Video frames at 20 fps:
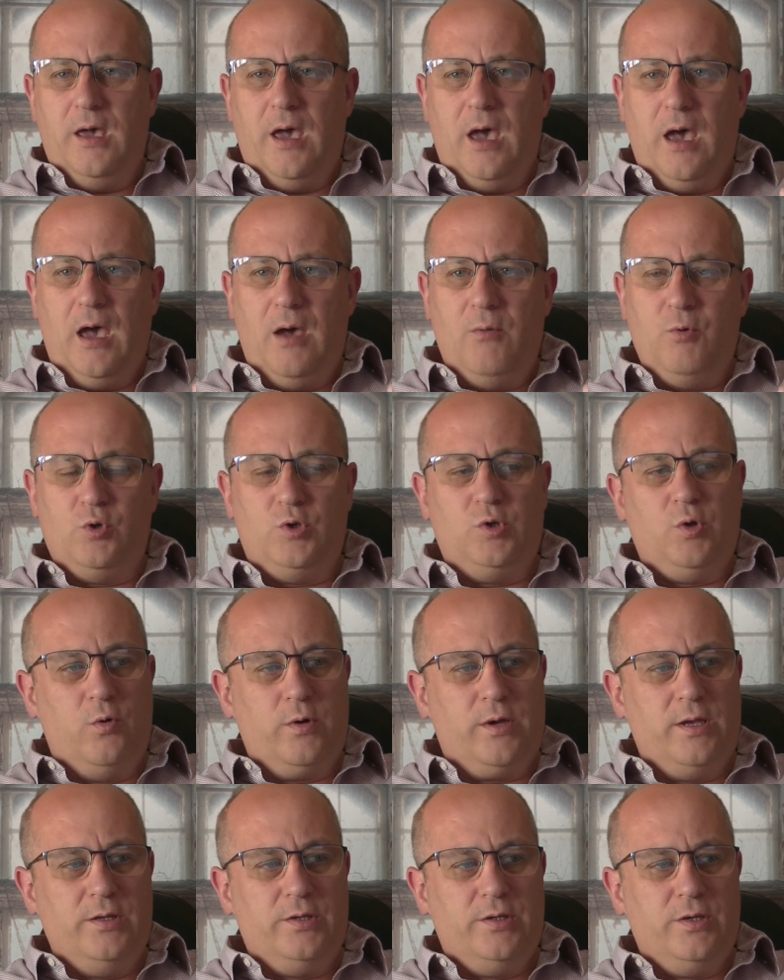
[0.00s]
Uh, I was
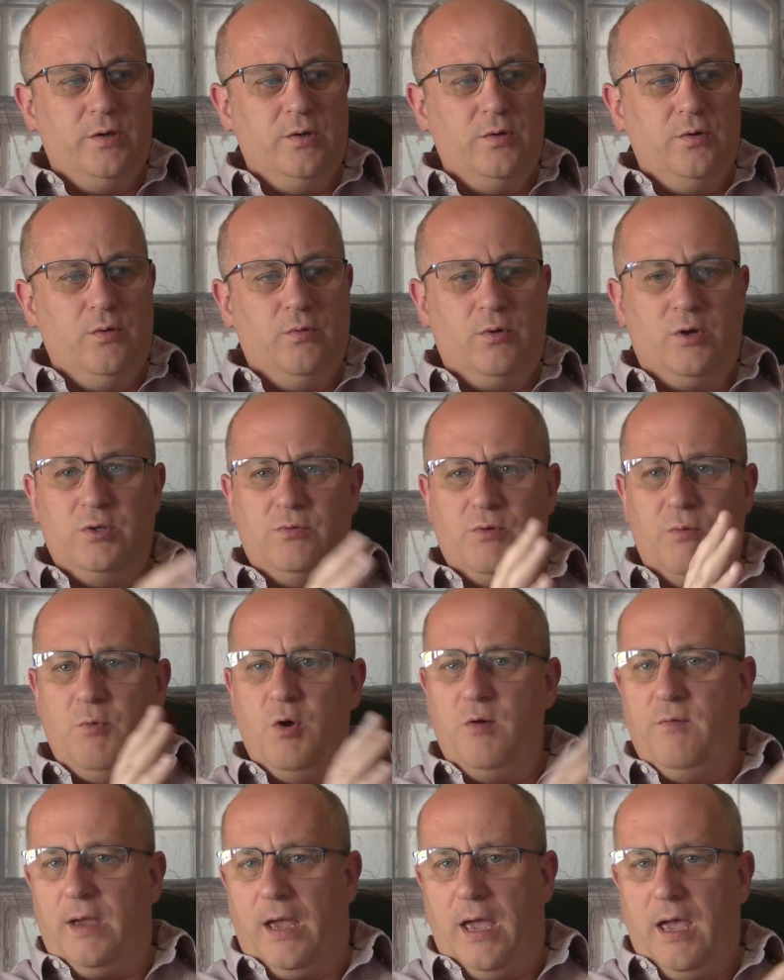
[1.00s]
talking to, because we're
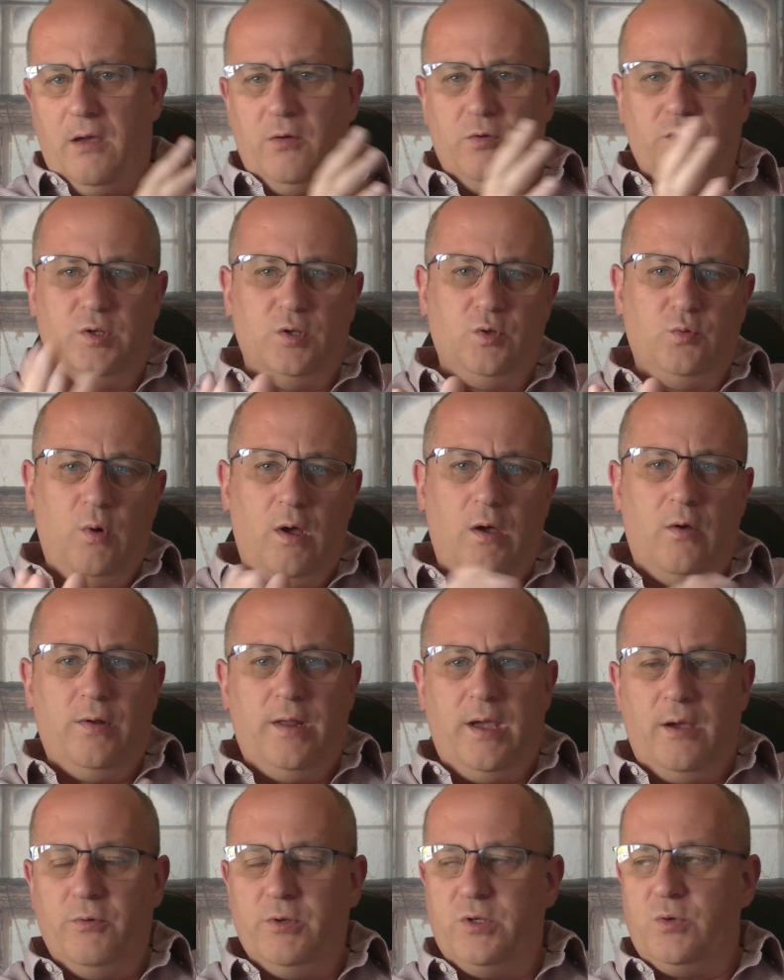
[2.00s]
moving house as well
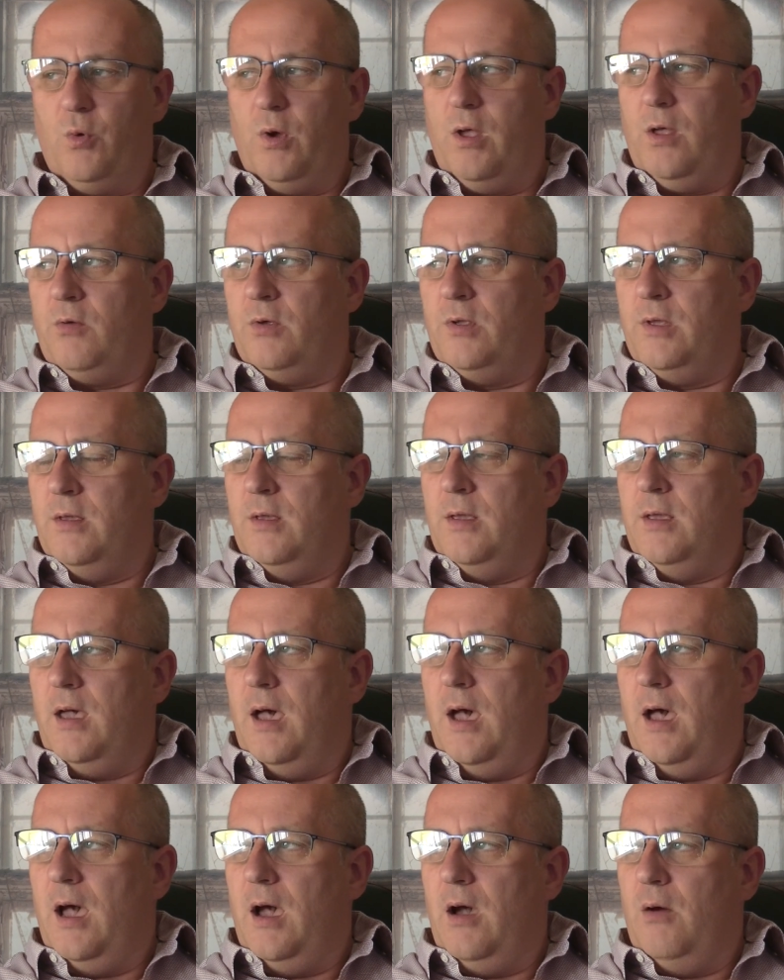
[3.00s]
now as well,
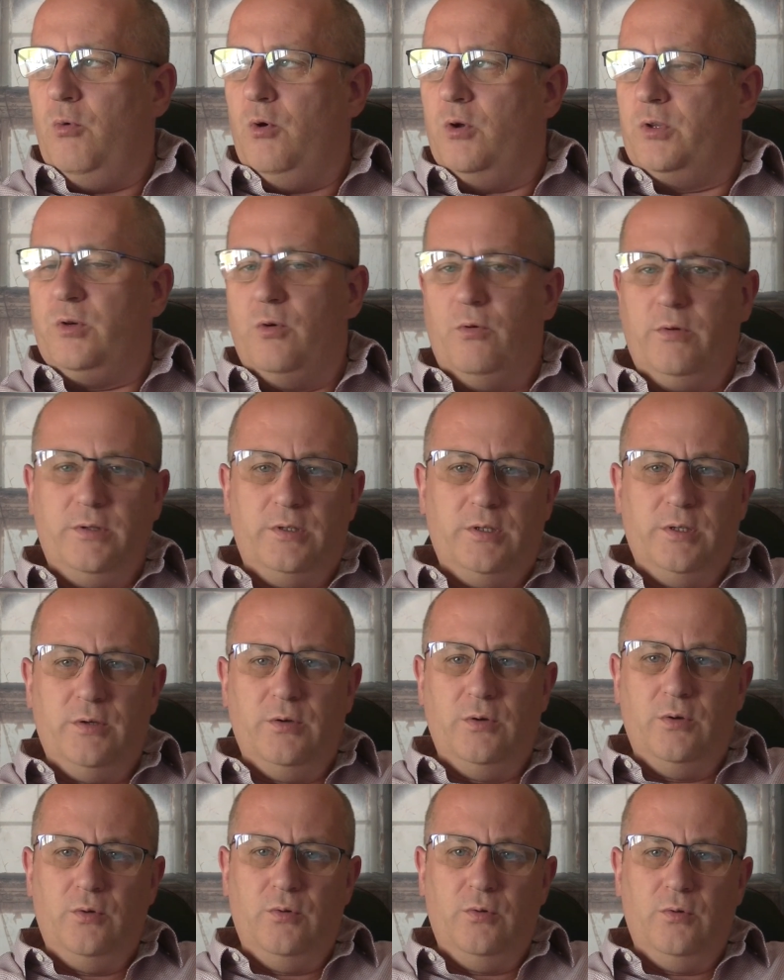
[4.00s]
uh, we're talking
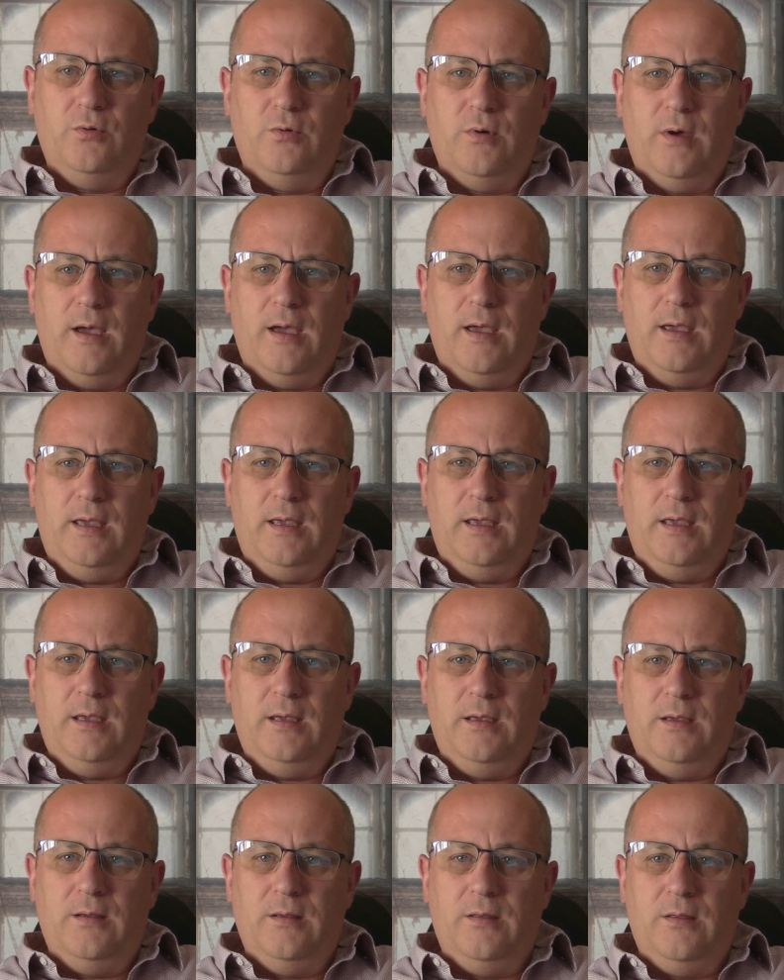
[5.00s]
to
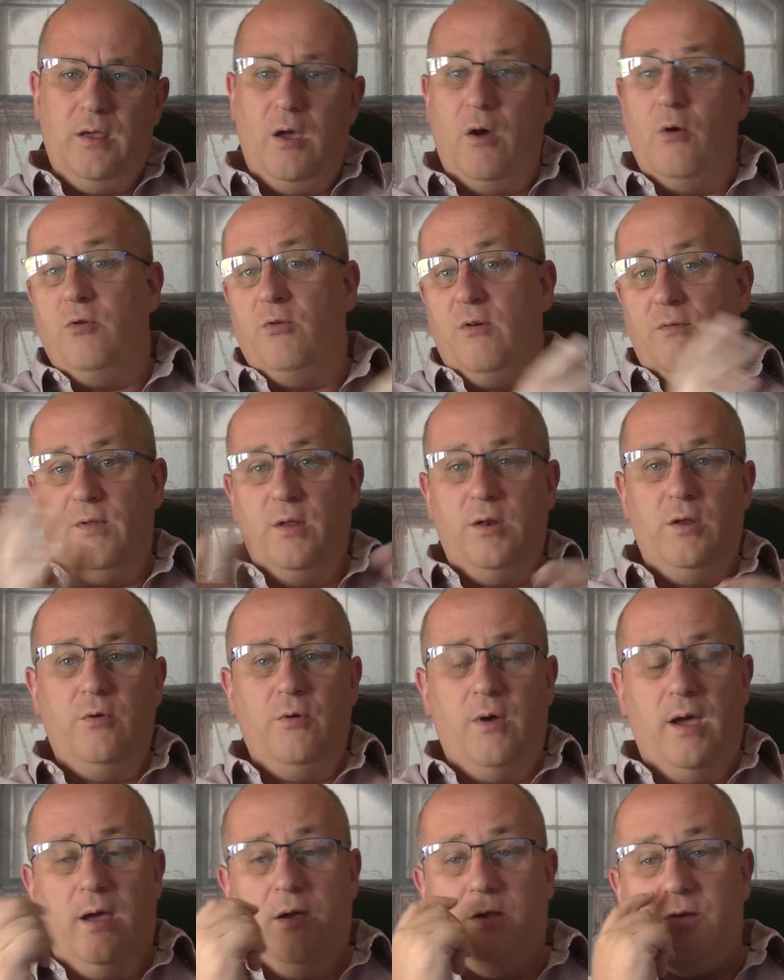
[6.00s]
a the owner of the
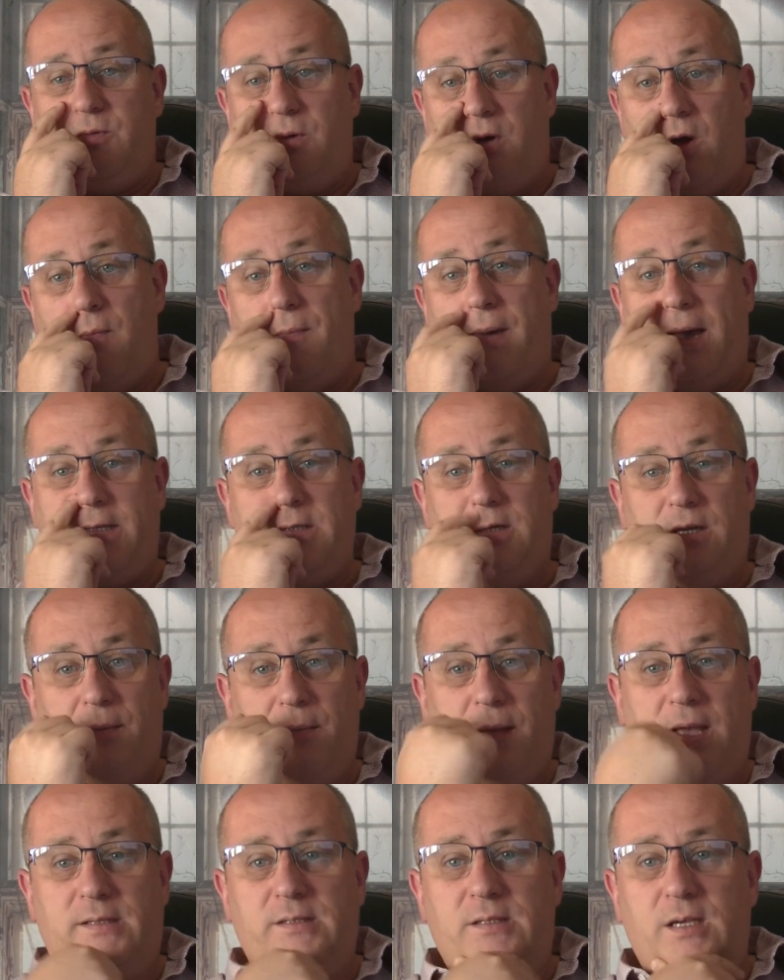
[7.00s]
new house. We're going back to La
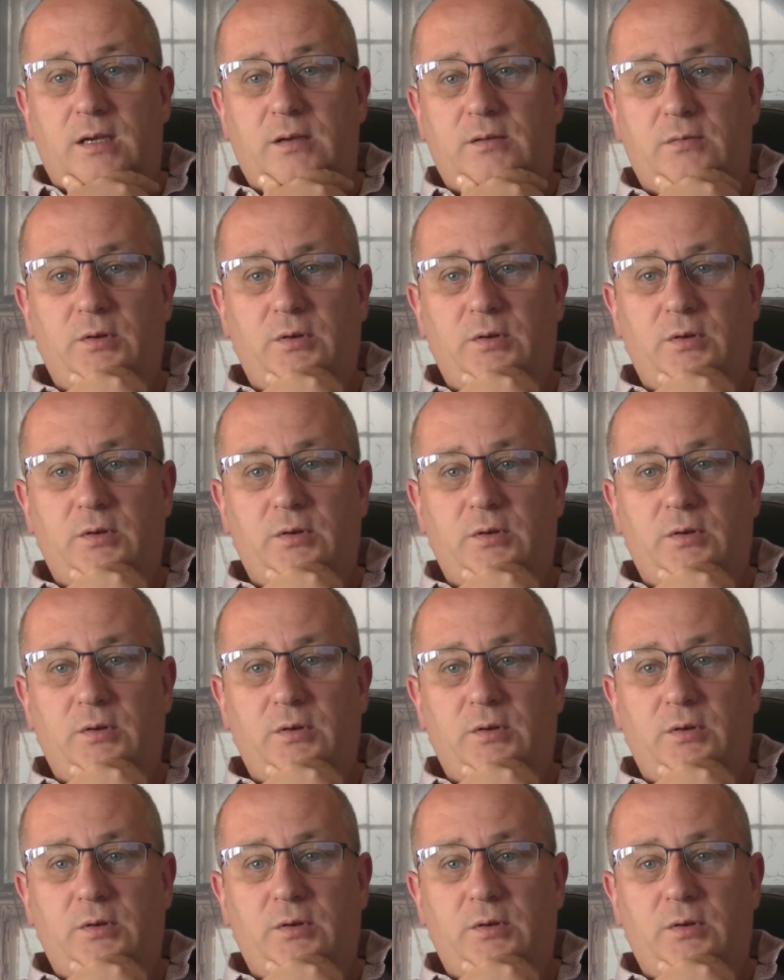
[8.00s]
Mata.